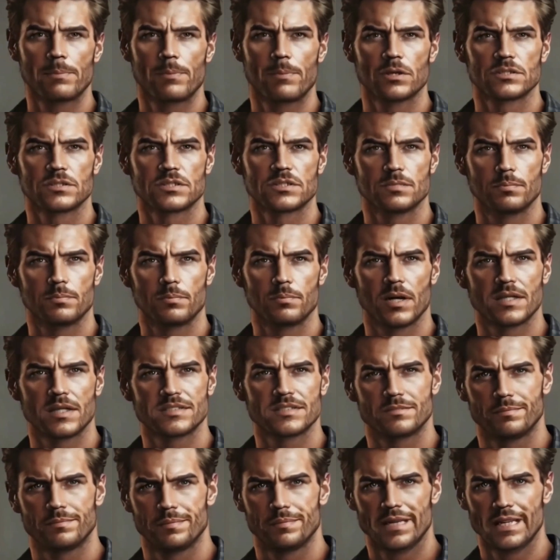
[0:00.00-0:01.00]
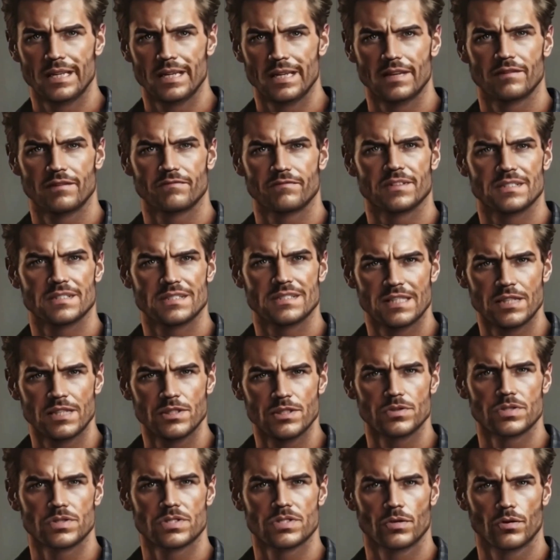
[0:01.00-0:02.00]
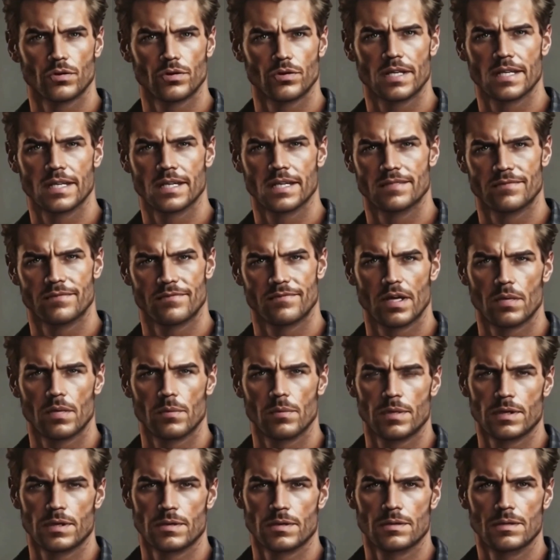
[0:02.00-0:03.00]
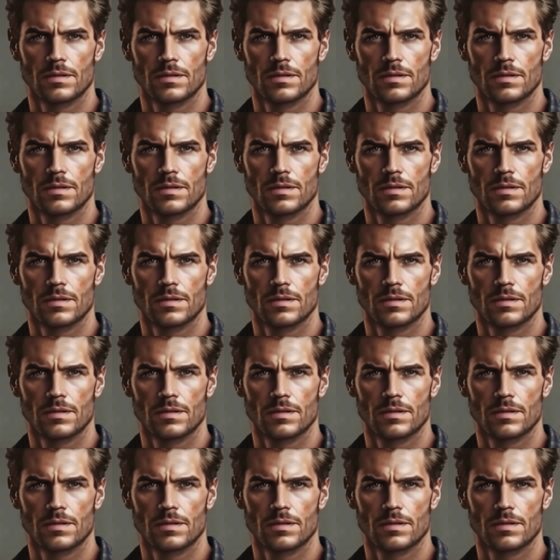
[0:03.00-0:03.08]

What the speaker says: belt symbolized the beginning of continuous learning and development.